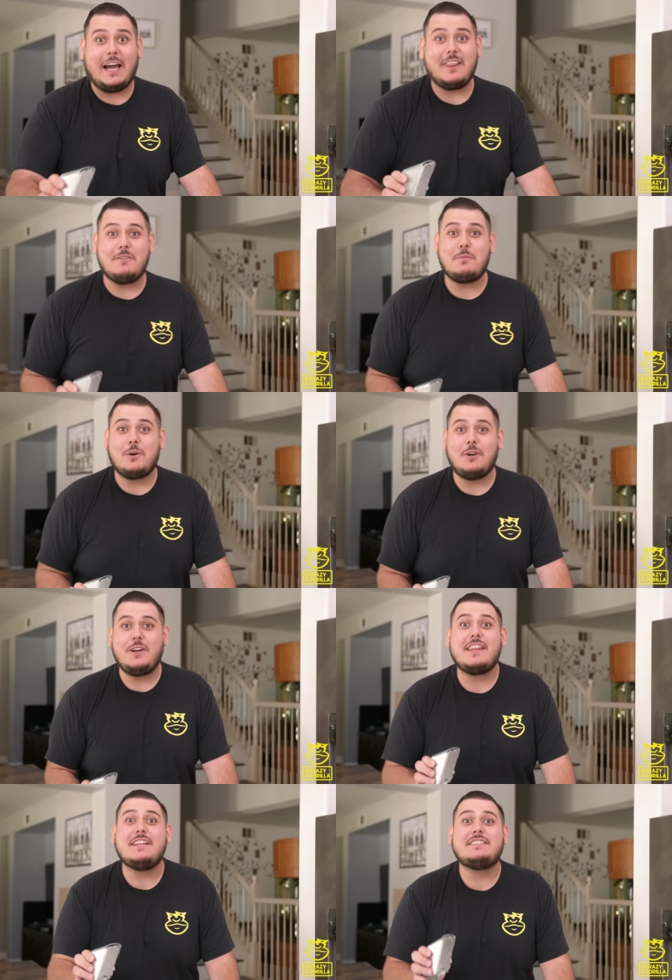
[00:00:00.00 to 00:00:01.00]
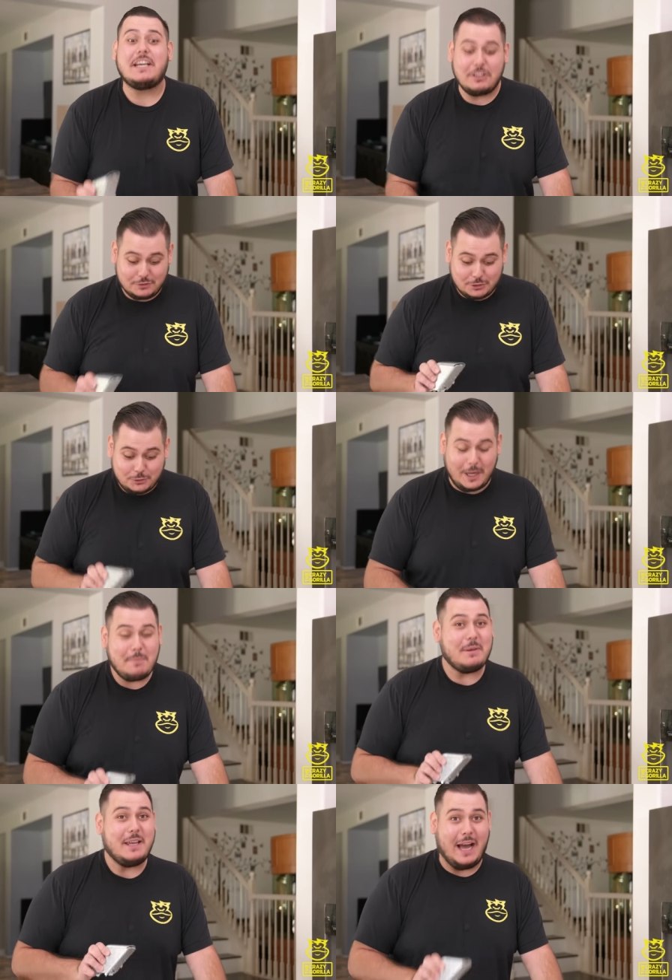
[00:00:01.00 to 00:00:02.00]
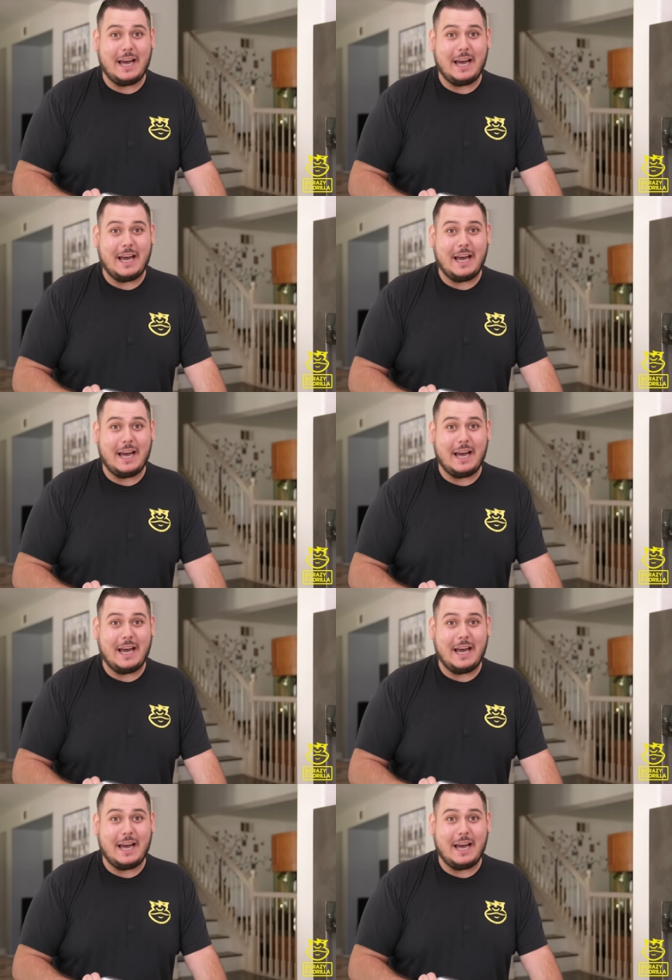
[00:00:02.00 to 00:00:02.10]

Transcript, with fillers: I love more than the sound of scraping